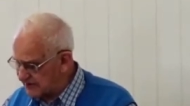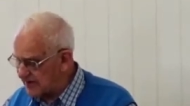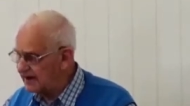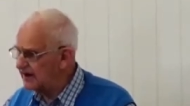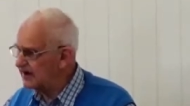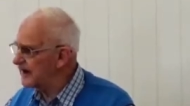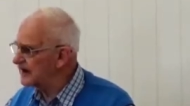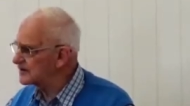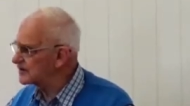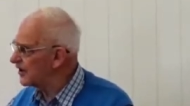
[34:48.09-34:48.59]

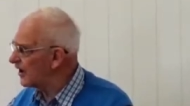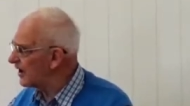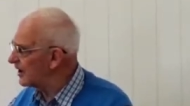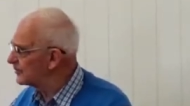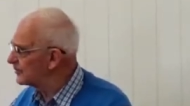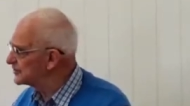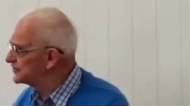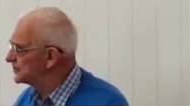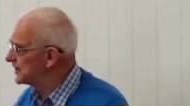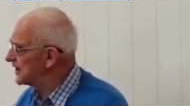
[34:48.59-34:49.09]
in fact,
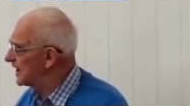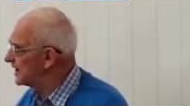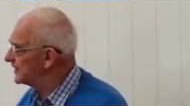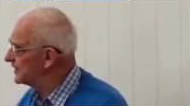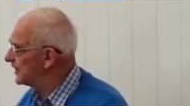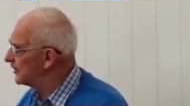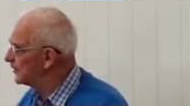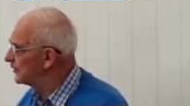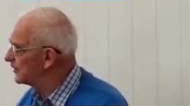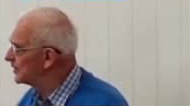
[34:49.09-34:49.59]
I would say
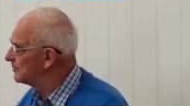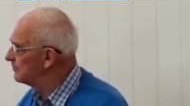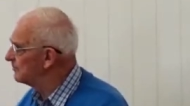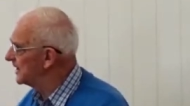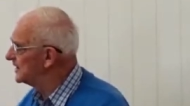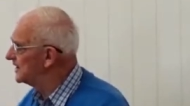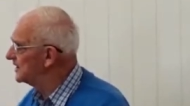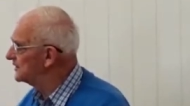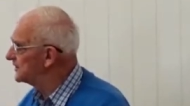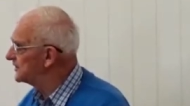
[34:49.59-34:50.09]
there were
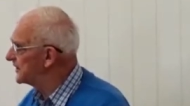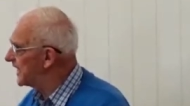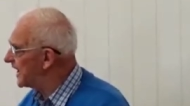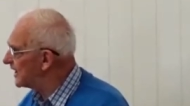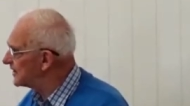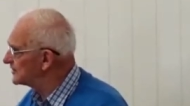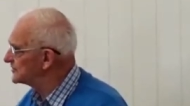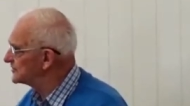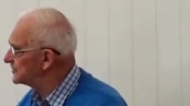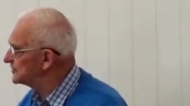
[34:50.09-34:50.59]
many
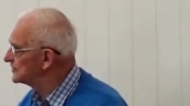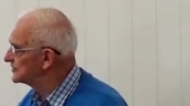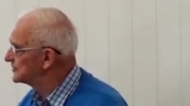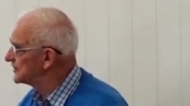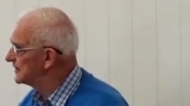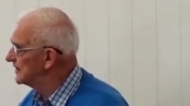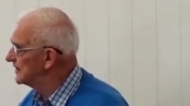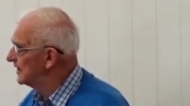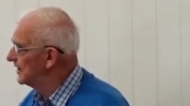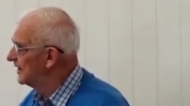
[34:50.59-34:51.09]
thousands
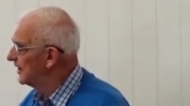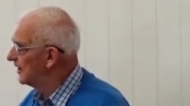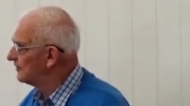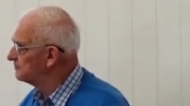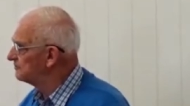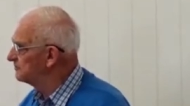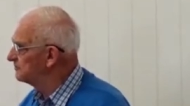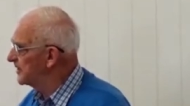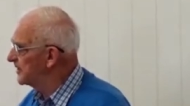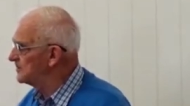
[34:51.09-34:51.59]
of
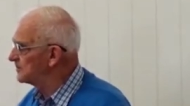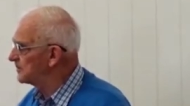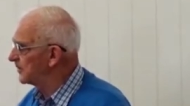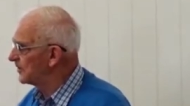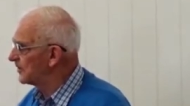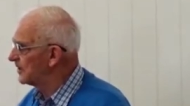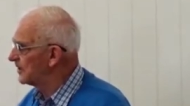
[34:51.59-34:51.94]
people